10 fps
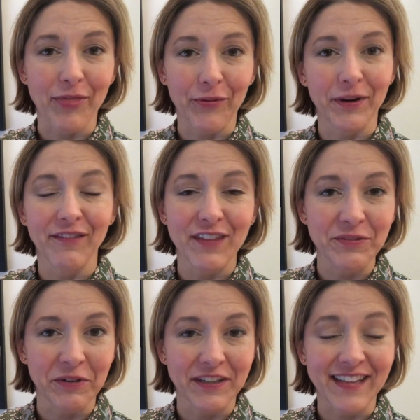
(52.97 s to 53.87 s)
three of
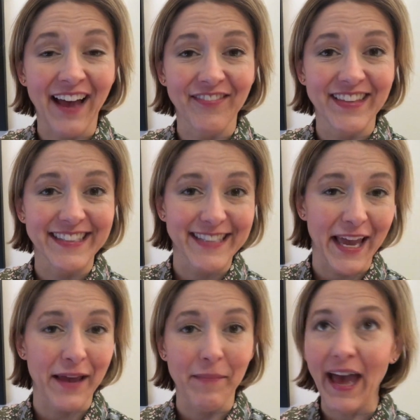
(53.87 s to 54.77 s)
these words have the
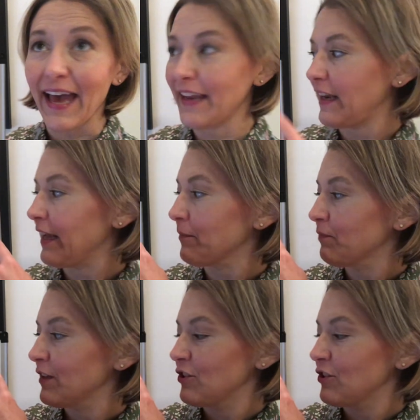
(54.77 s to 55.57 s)
same ending: